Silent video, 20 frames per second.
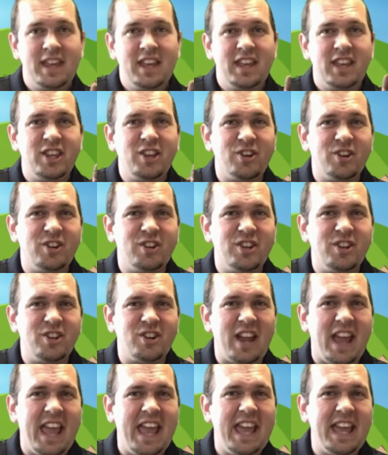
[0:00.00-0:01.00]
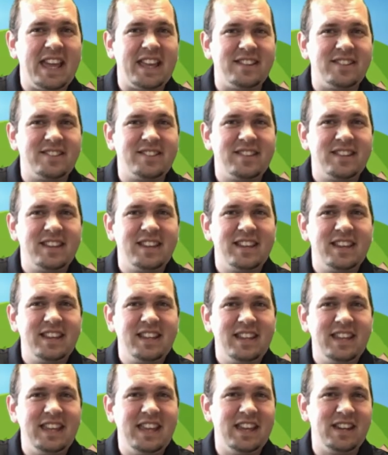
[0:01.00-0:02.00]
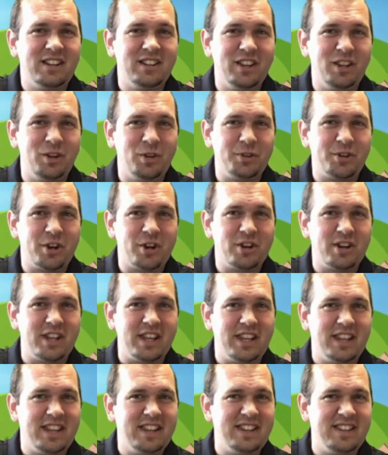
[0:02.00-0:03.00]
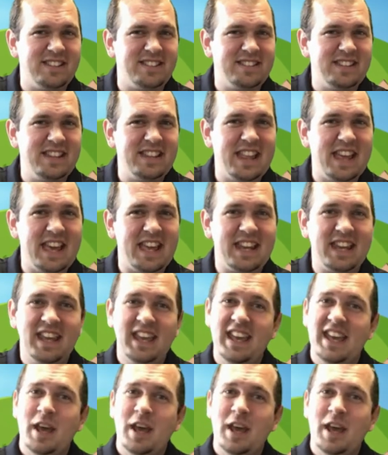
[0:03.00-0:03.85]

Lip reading: your hands get a little dirty. Can you see that?